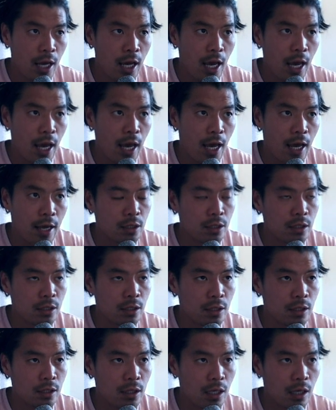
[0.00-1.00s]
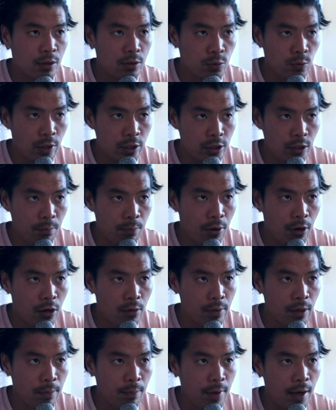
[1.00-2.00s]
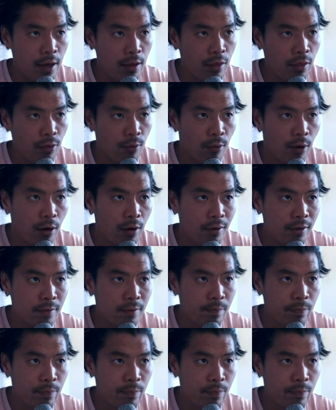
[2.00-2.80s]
And I was watching Paul Macbeth throw,